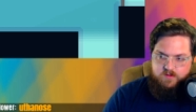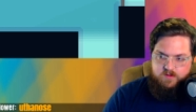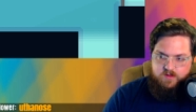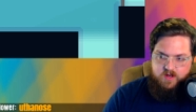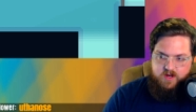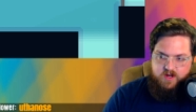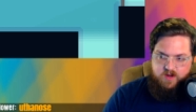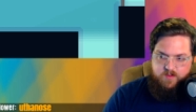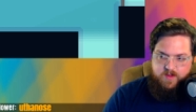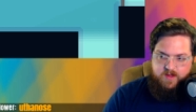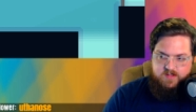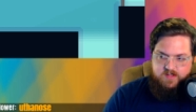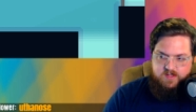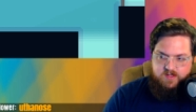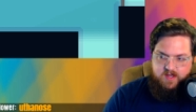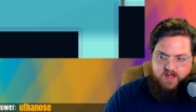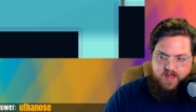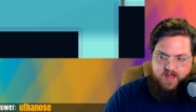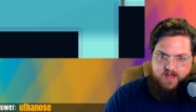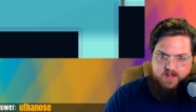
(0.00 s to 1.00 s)
And it makes a
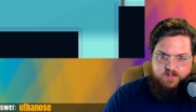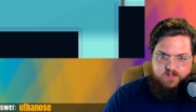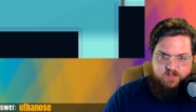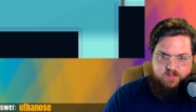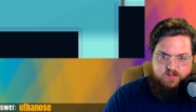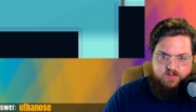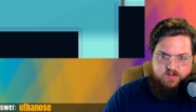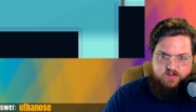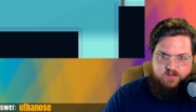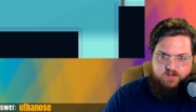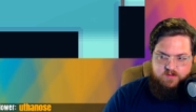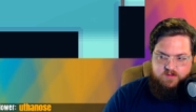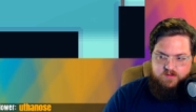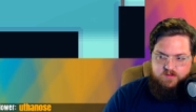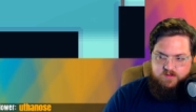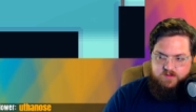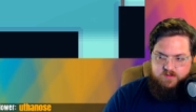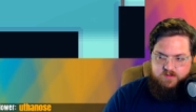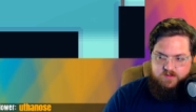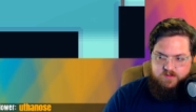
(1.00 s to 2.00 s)
gas.
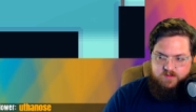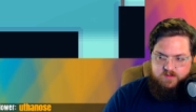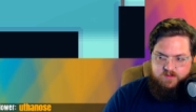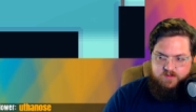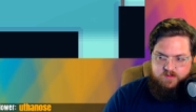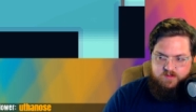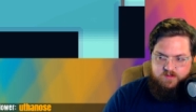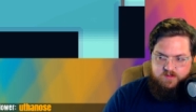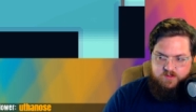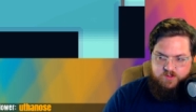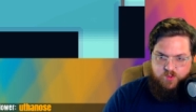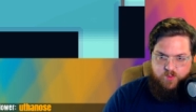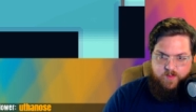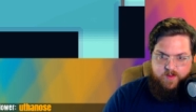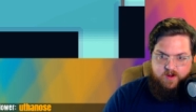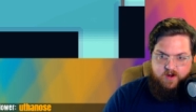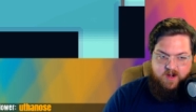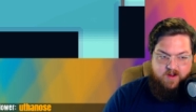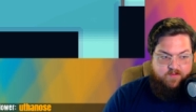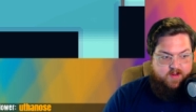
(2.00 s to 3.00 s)
So we
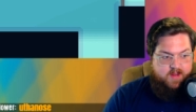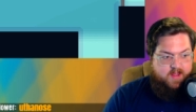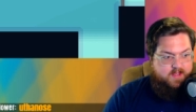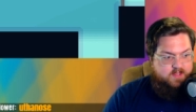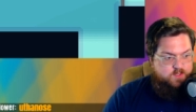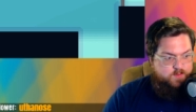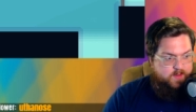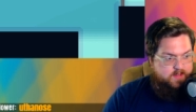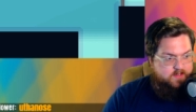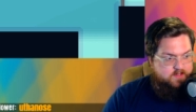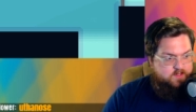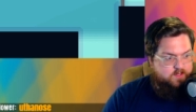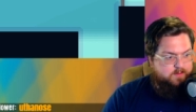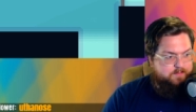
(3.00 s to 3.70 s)
better have a gas mask.